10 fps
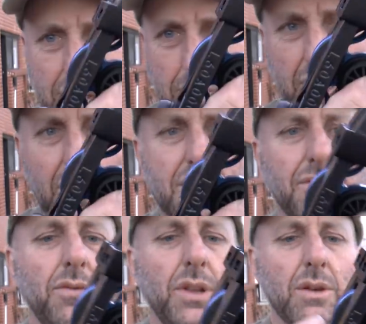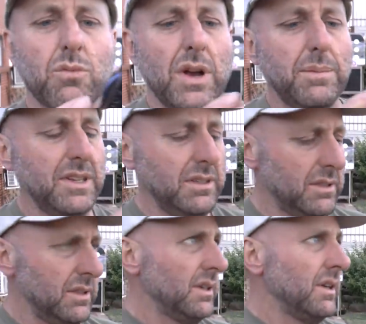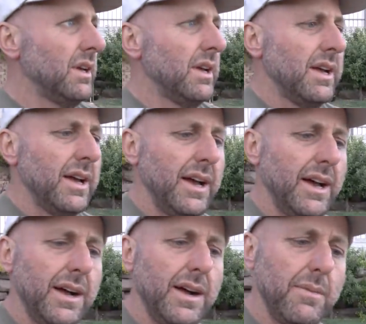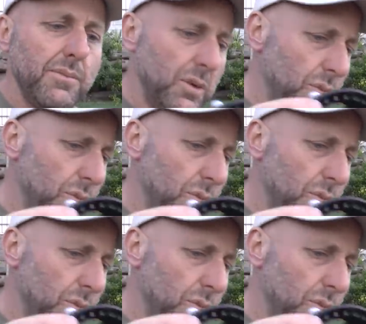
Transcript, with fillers: in the middle, it's fully rubber. Um, the